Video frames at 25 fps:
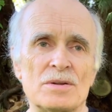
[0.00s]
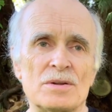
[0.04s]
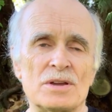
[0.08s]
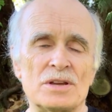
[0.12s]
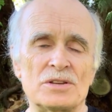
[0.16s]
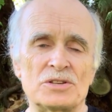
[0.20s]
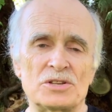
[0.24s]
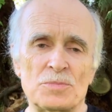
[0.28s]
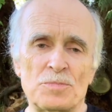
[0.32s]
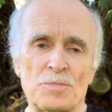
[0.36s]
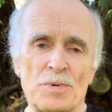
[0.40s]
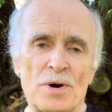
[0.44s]

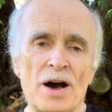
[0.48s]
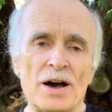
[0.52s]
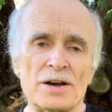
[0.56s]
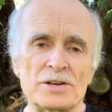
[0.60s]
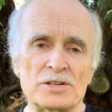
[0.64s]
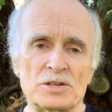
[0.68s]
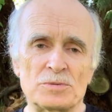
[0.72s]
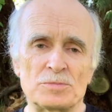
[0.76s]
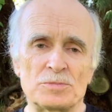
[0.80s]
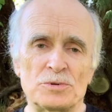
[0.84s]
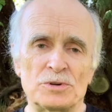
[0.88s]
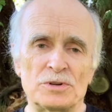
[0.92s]
is it
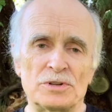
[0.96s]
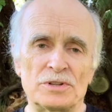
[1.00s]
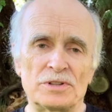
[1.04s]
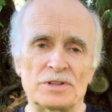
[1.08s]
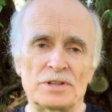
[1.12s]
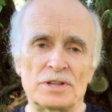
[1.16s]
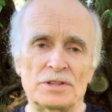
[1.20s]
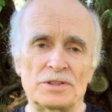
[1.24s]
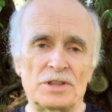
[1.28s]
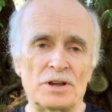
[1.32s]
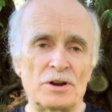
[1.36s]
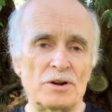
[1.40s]
possible
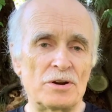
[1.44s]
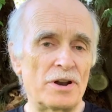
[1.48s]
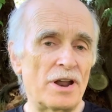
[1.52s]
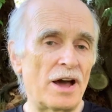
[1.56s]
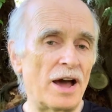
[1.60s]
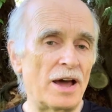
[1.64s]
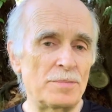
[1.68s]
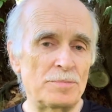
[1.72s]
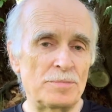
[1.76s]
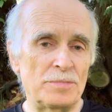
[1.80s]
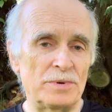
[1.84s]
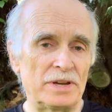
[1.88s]
that they're
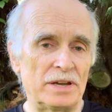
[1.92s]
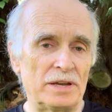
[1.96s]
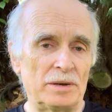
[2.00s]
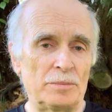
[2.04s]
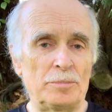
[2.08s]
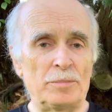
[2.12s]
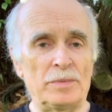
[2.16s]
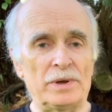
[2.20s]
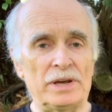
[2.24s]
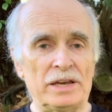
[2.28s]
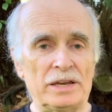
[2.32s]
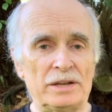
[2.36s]
not
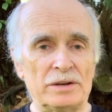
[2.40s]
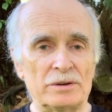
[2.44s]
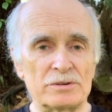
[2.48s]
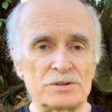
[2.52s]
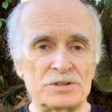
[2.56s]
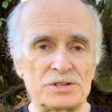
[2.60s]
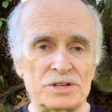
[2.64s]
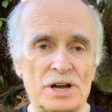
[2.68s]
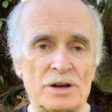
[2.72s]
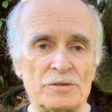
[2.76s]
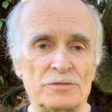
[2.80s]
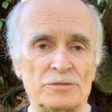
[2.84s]
being mean or
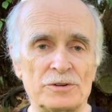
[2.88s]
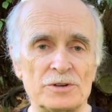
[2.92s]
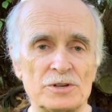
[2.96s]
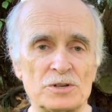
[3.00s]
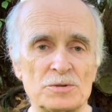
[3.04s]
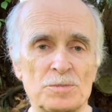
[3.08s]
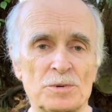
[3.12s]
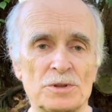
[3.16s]
selfish,